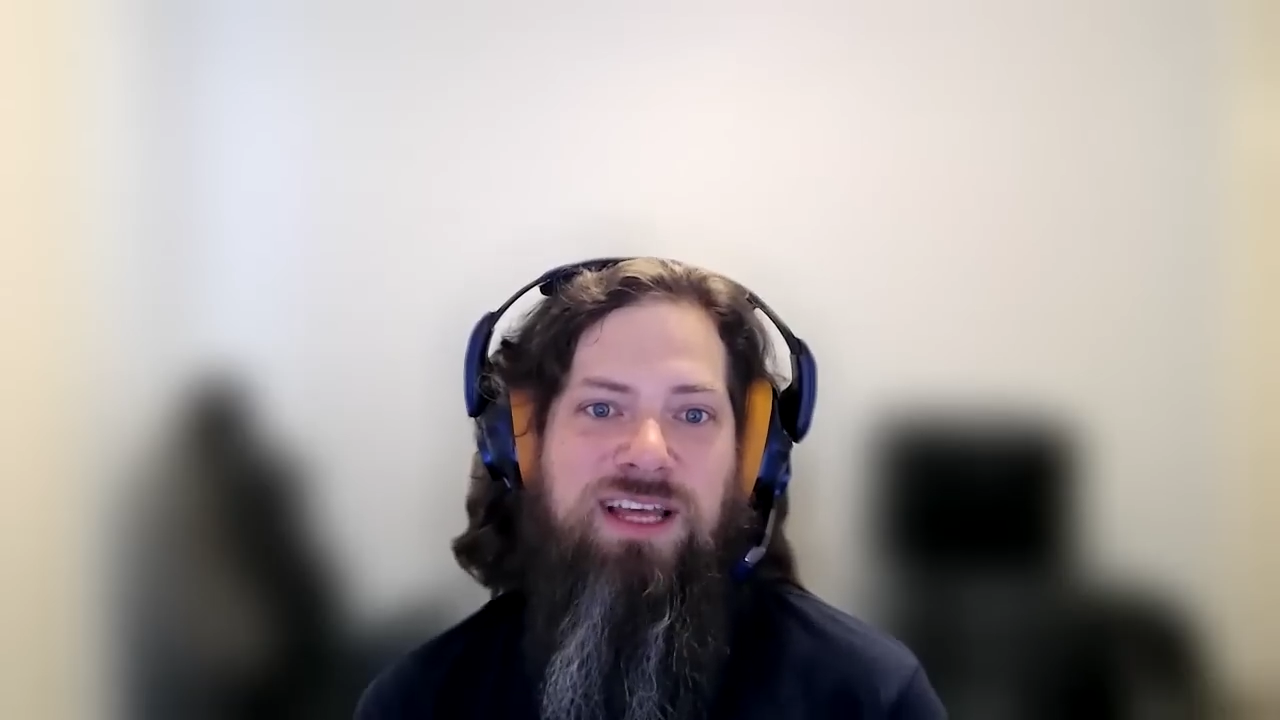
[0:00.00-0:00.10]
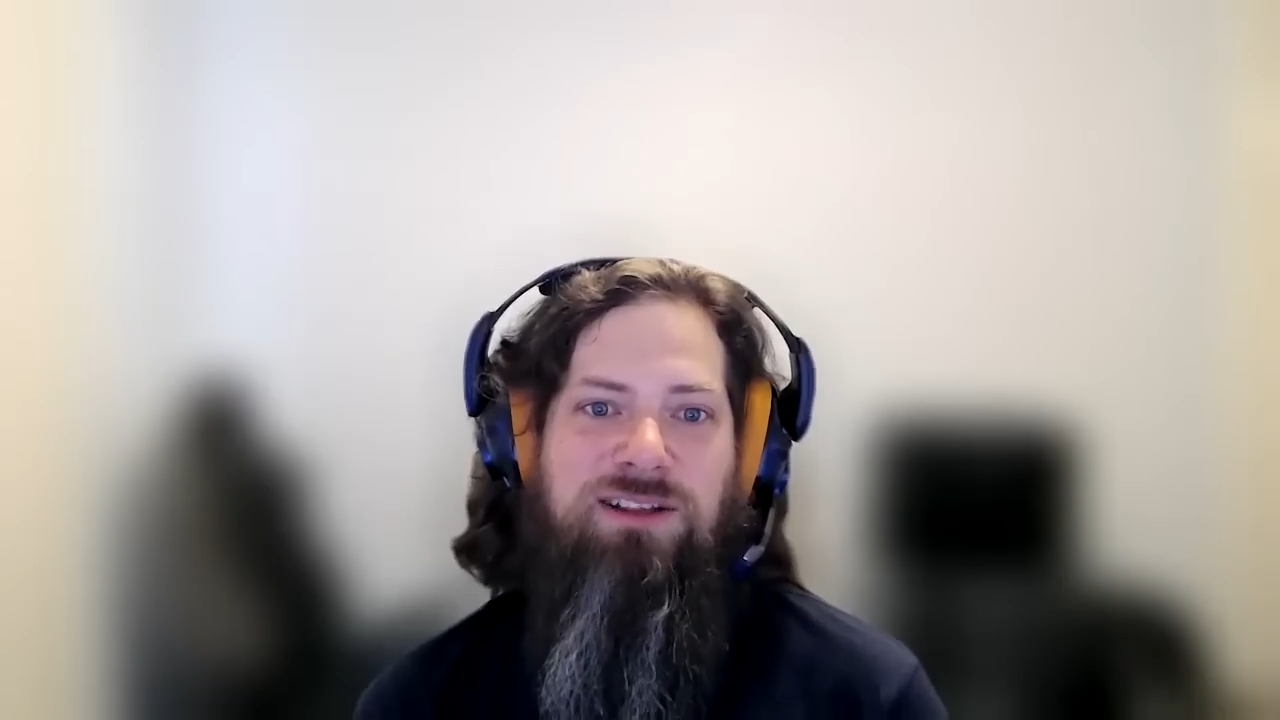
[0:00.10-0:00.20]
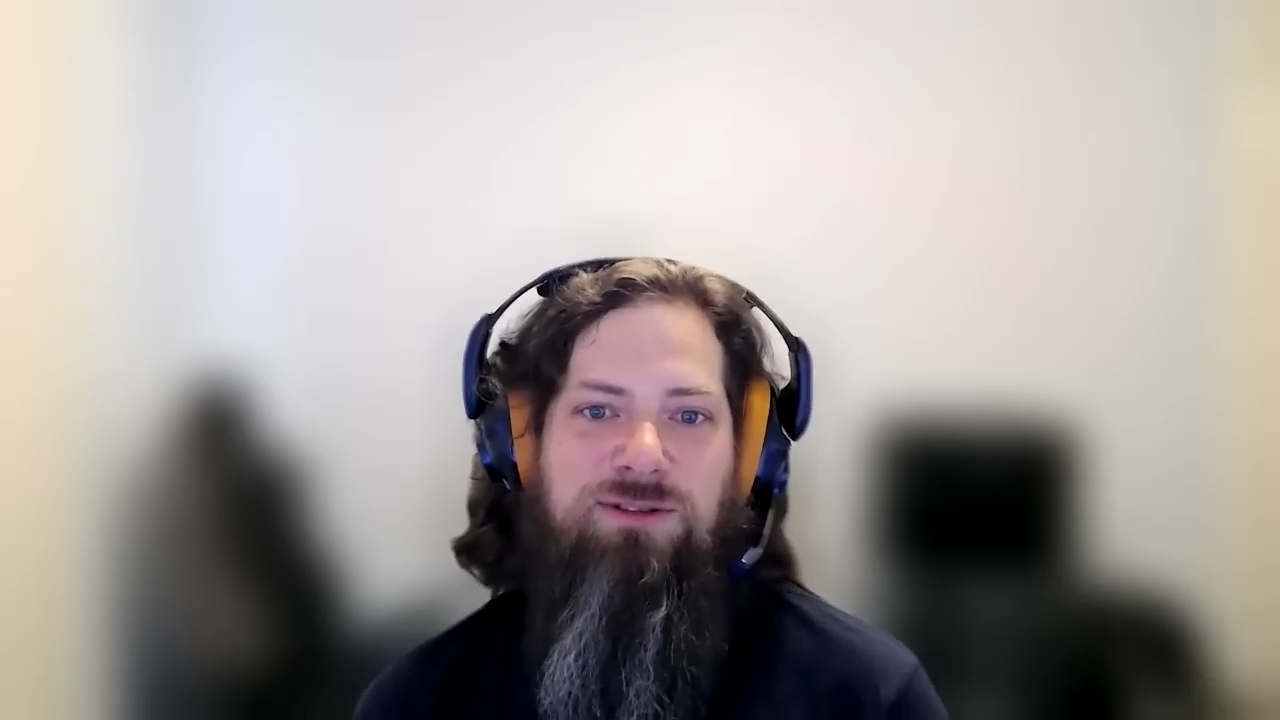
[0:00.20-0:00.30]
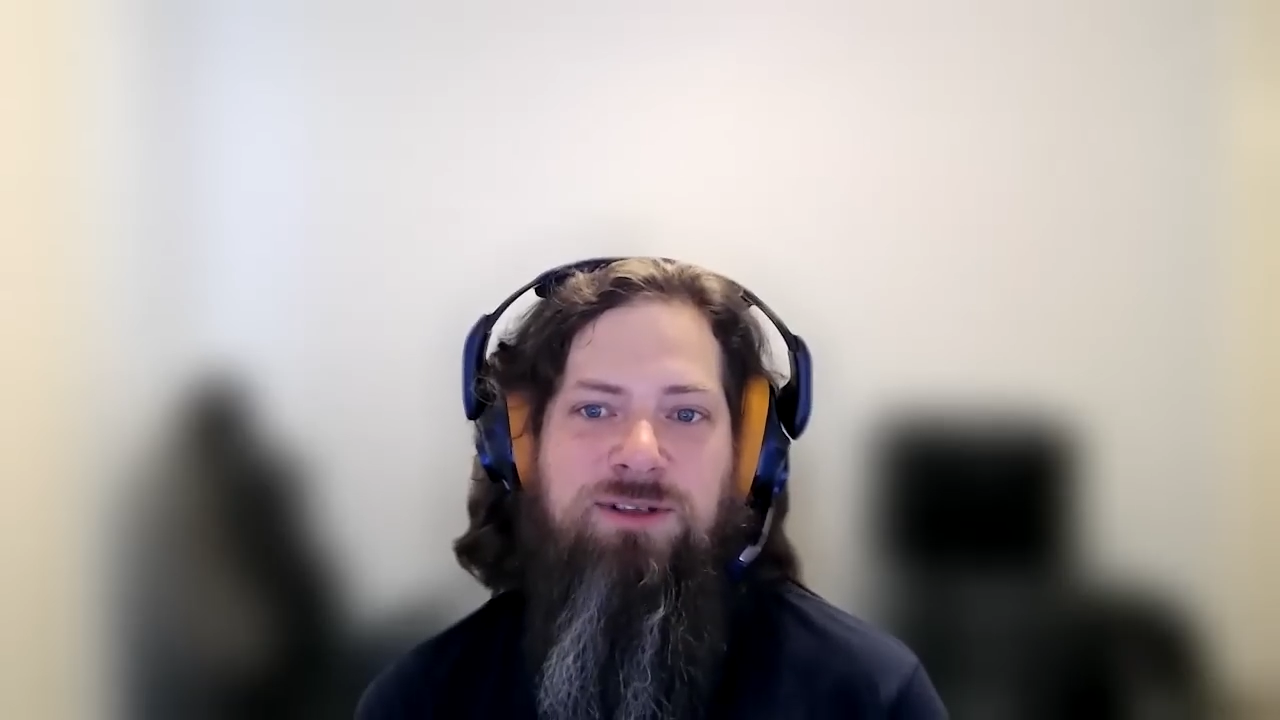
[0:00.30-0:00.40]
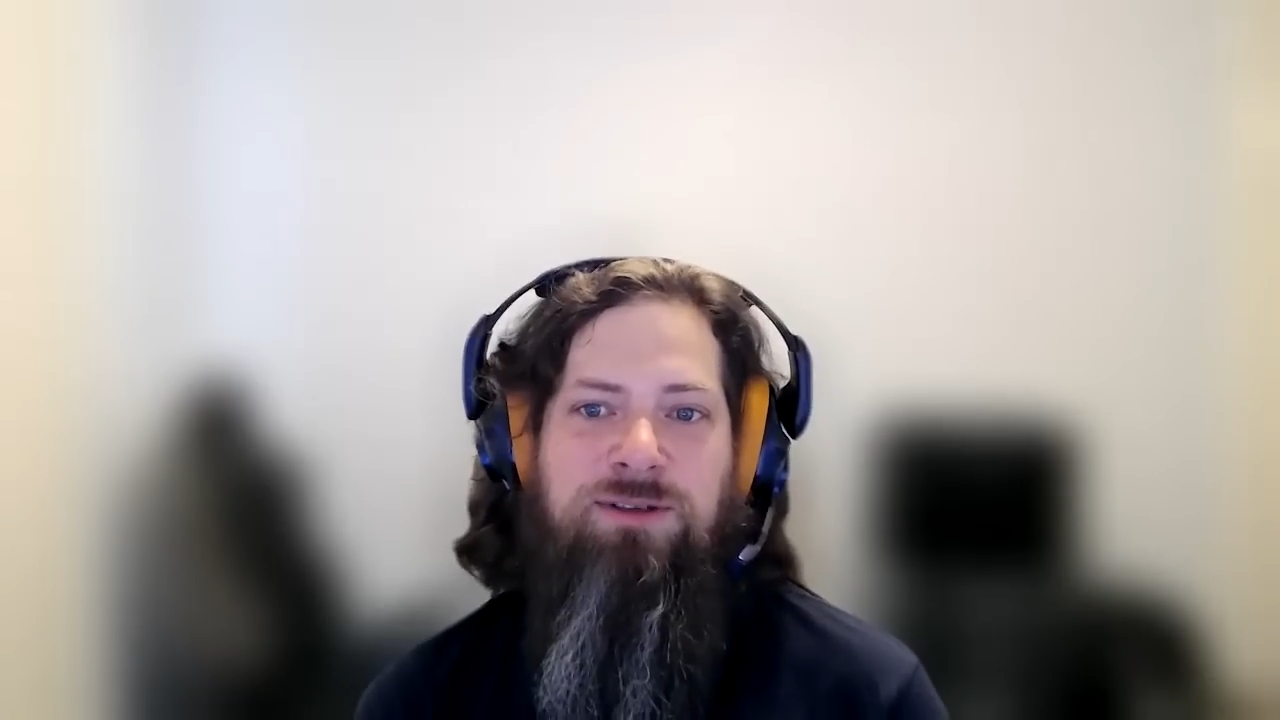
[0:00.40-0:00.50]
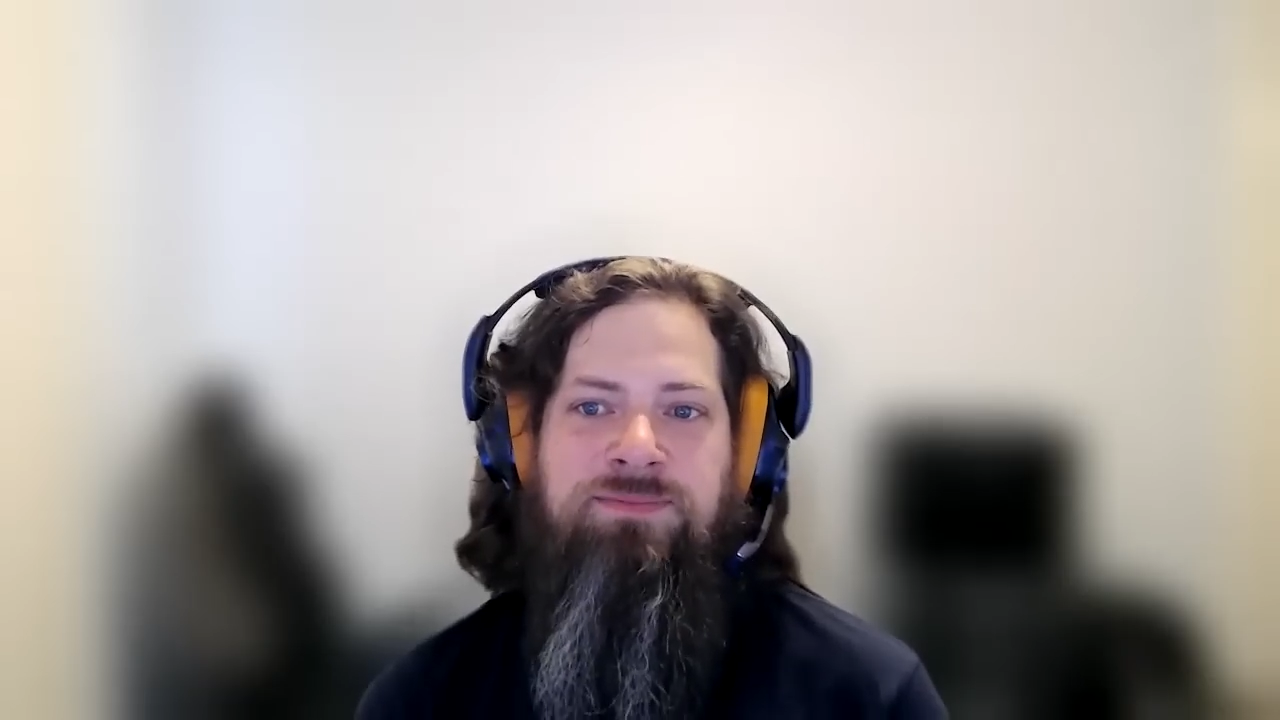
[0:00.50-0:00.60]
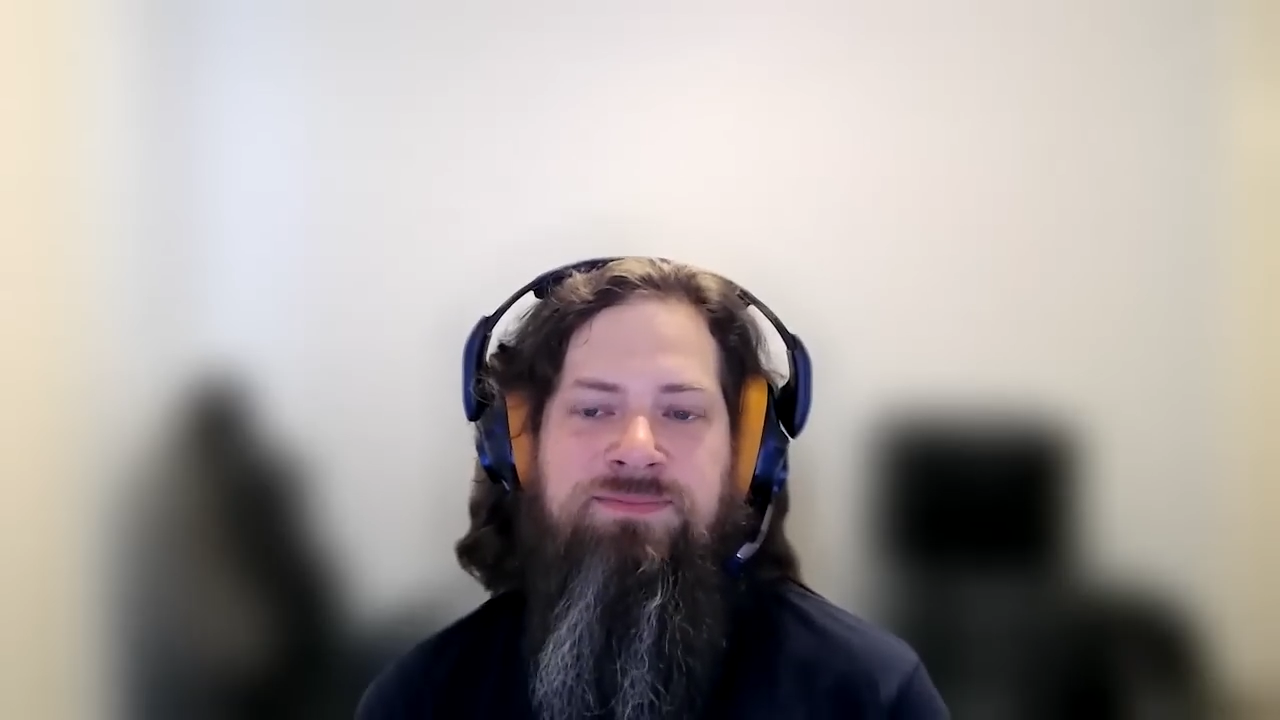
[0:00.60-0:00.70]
that look.